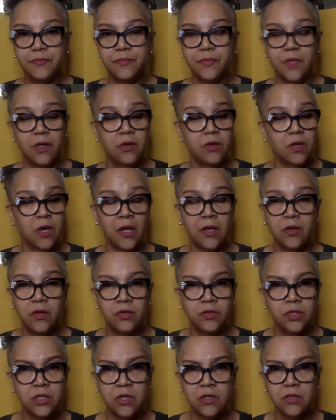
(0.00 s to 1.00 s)
They look like little
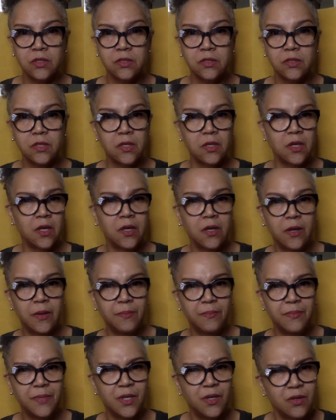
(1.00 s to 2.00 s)
chunks, they cut up.
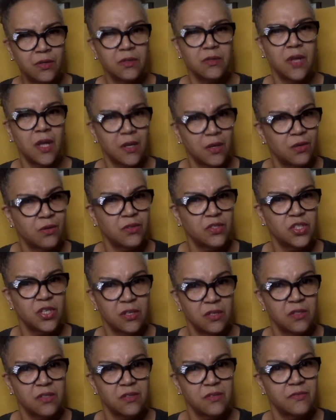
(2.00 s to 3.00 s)
They look like little
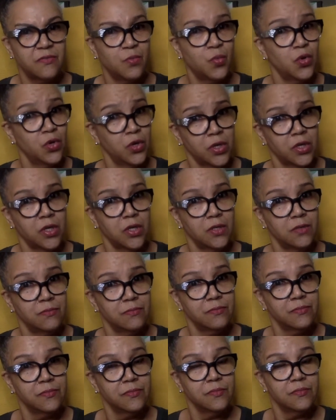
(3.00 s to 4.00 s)
chunks of wood,
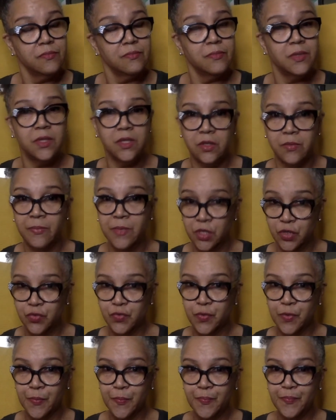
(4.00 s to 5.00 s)
but they're
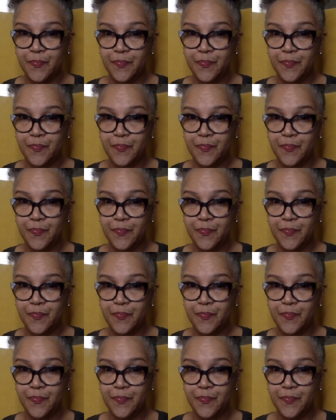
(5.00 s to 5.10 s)
mushroom.